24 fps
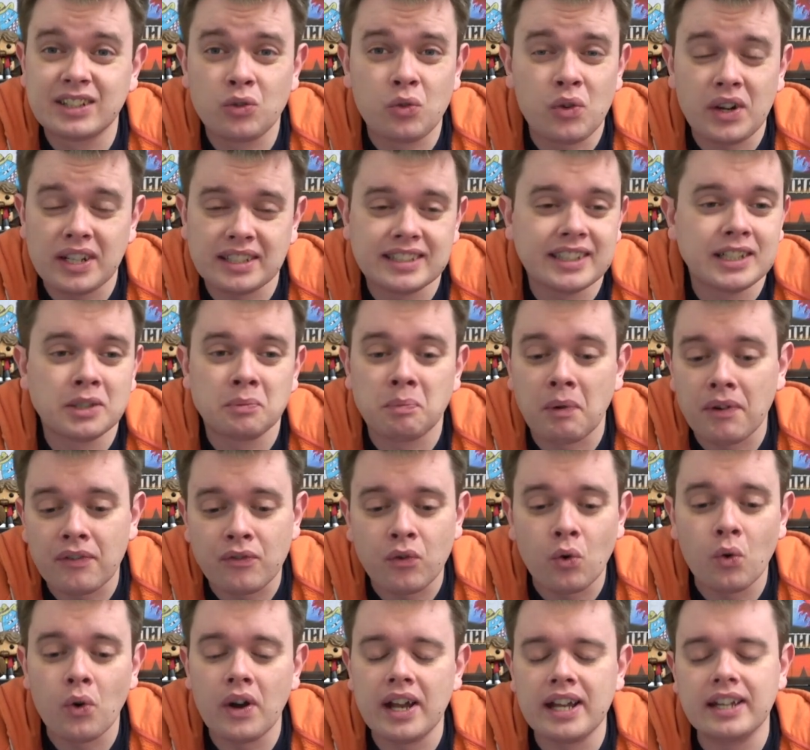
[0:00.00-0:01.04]
criticized
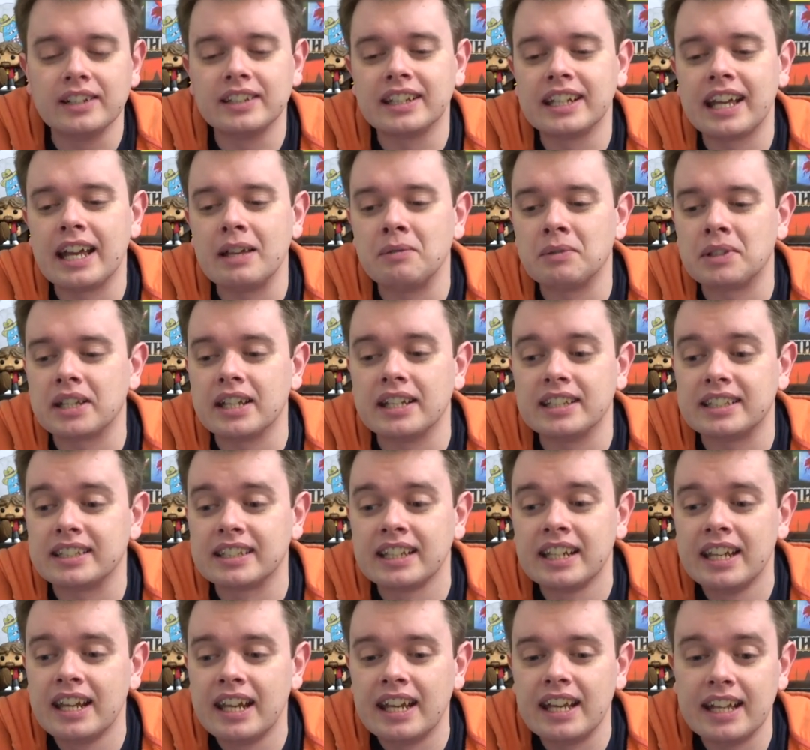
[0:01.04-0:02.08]
before in other games, that
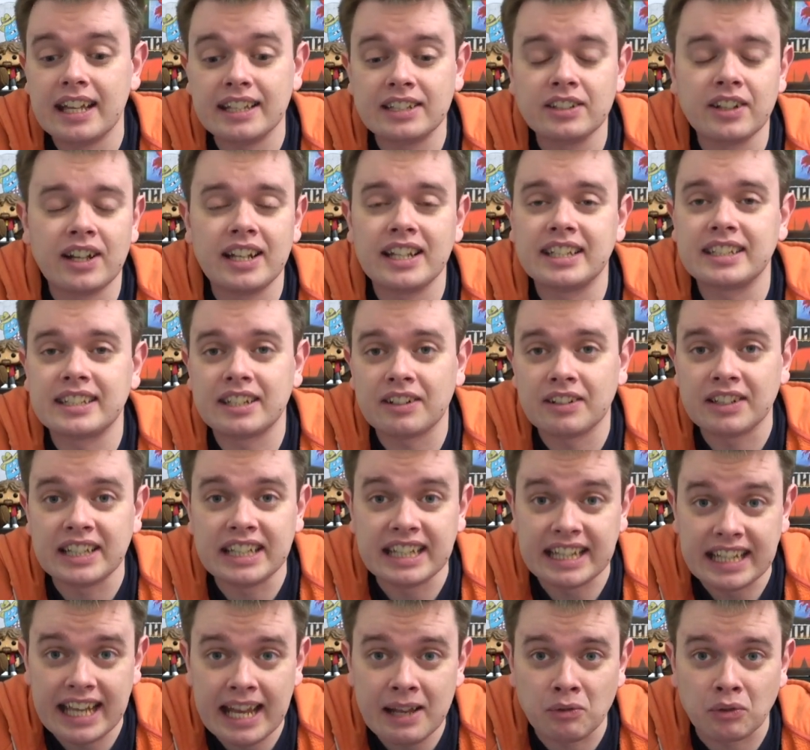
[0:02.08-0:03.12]
it's not
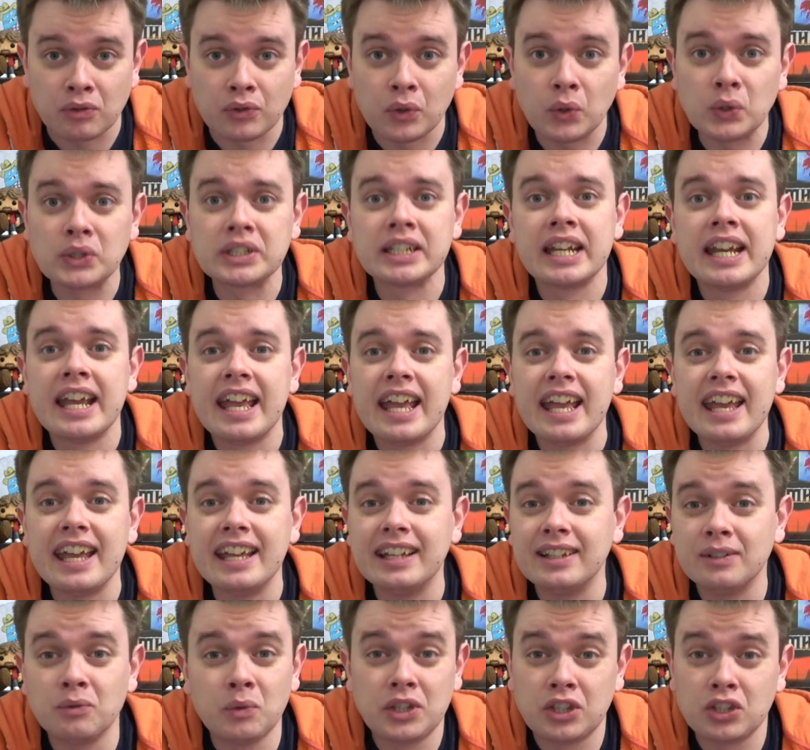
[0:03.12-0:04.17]
necessarily the game's fault.
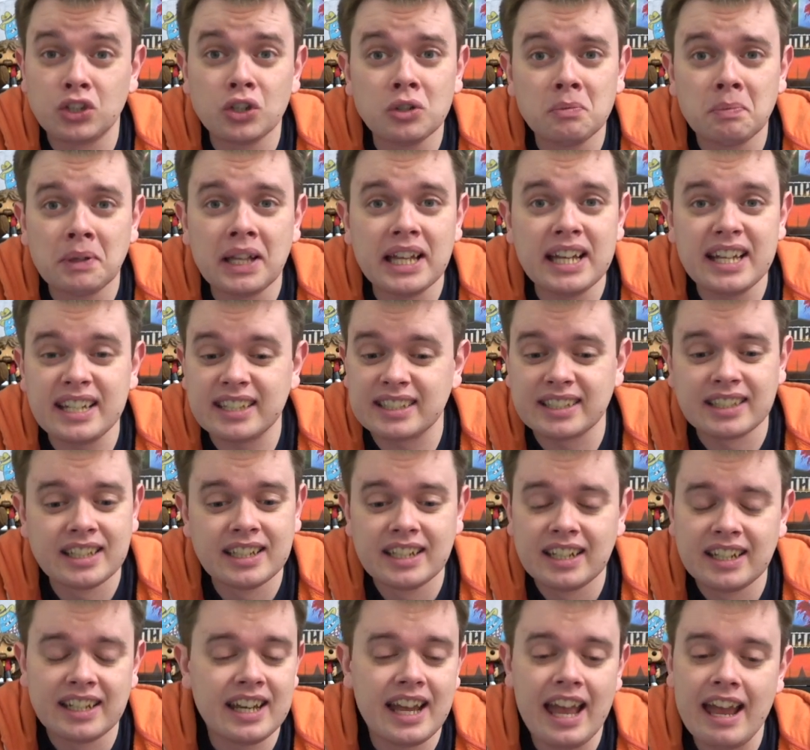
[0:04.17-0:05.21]
With two players,
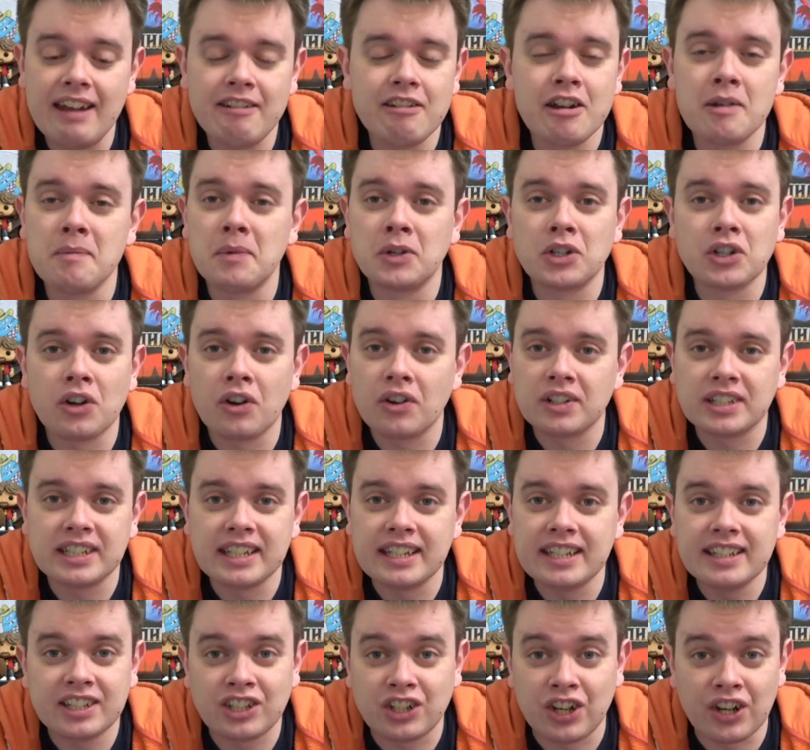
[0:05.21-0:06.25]
area
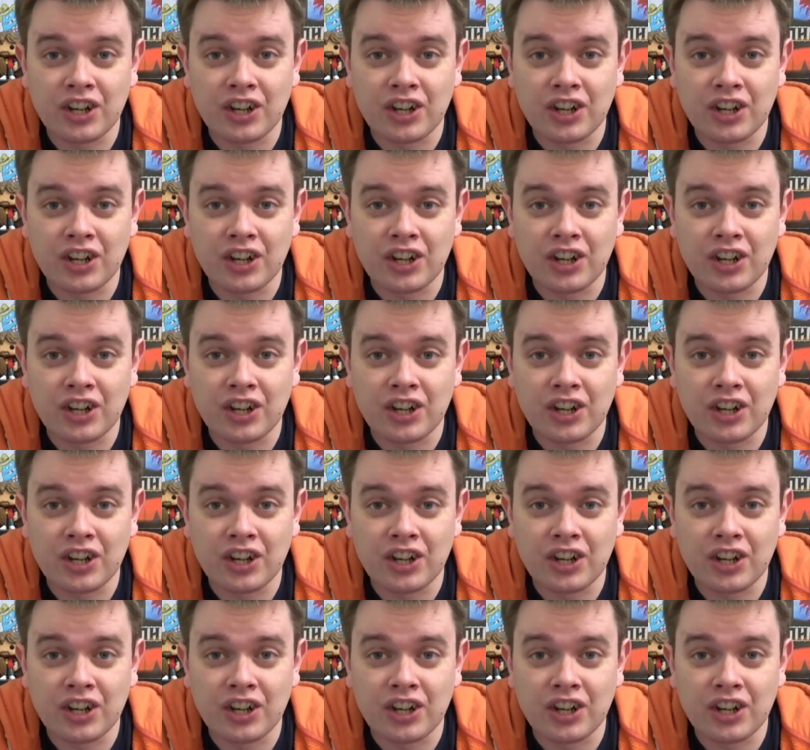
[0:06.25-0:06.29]
majority is